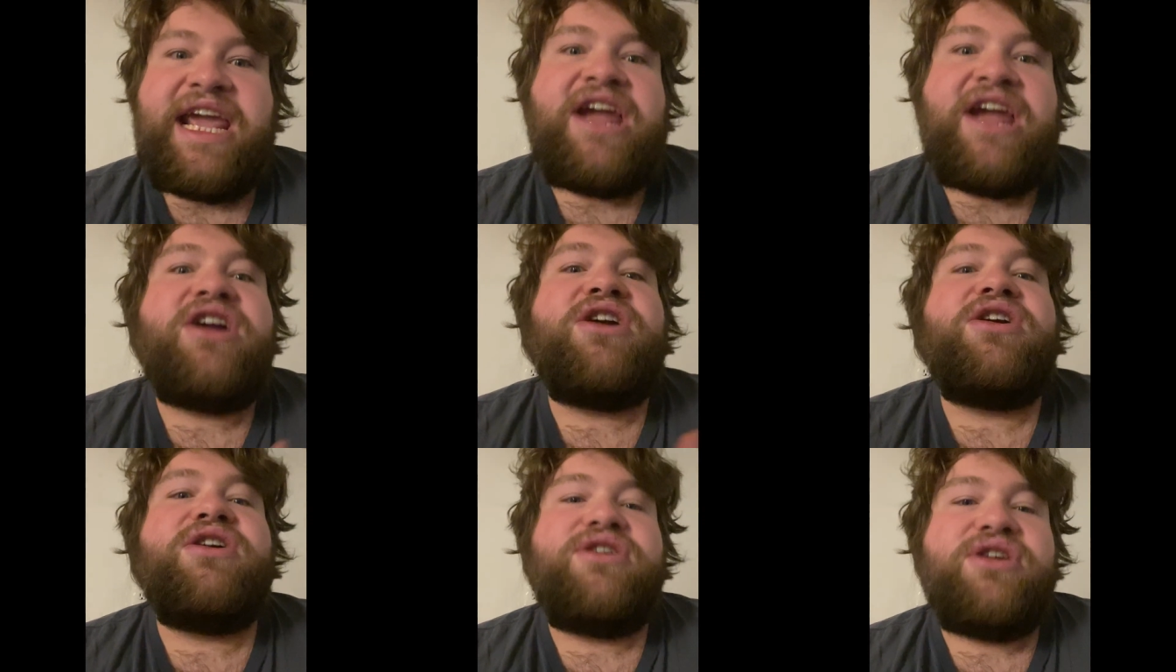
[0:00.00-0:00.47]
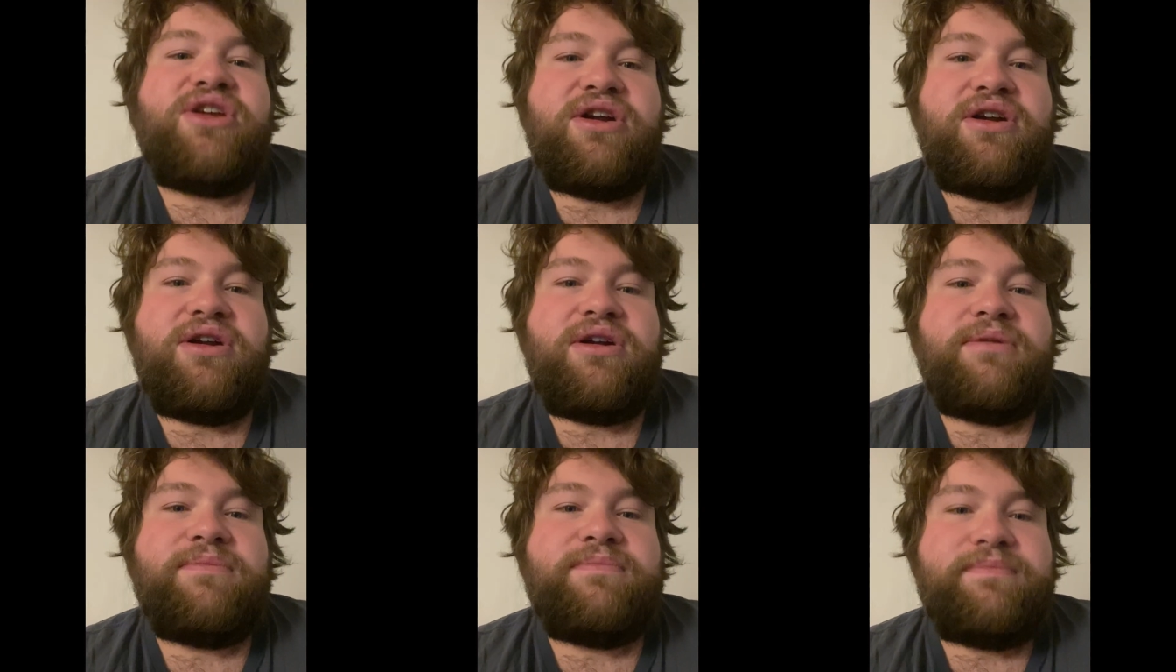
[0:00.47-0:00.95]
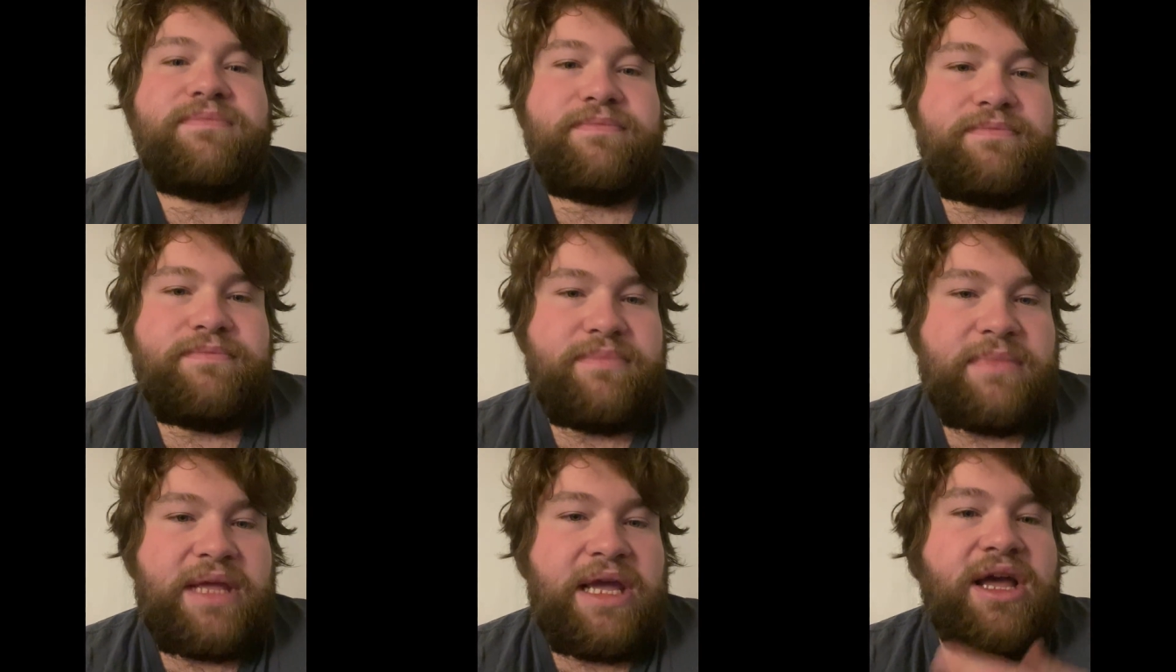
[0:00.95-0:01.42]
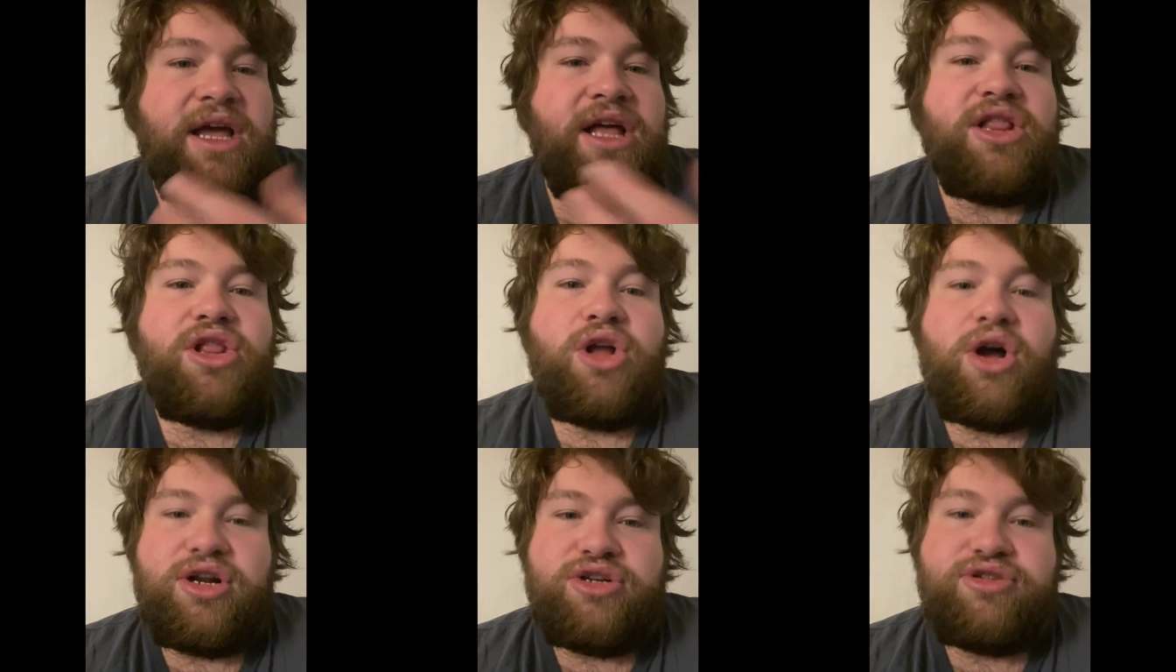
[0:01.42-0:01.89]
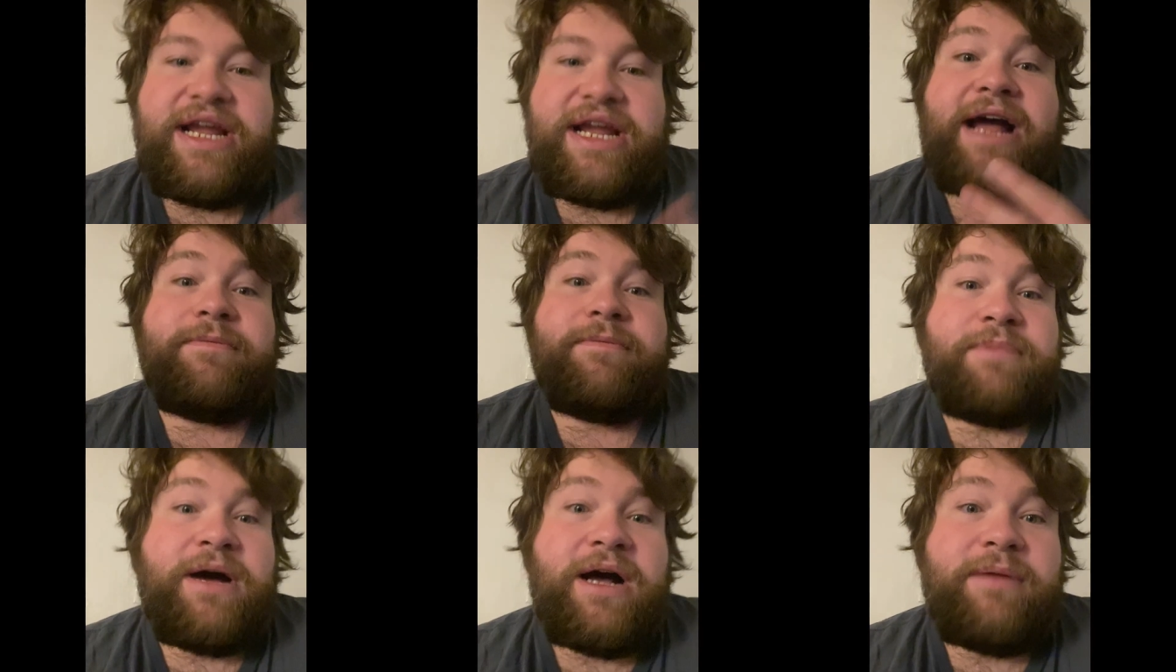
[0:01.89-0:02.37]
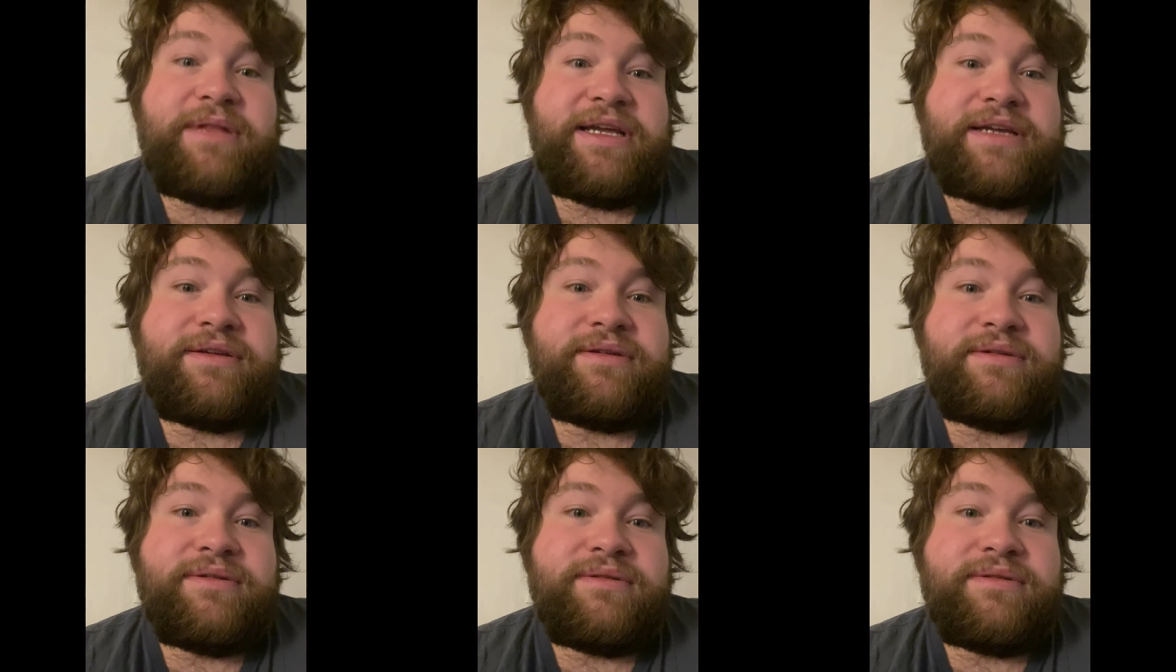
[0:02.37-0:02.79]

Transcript: air your laundry out in public,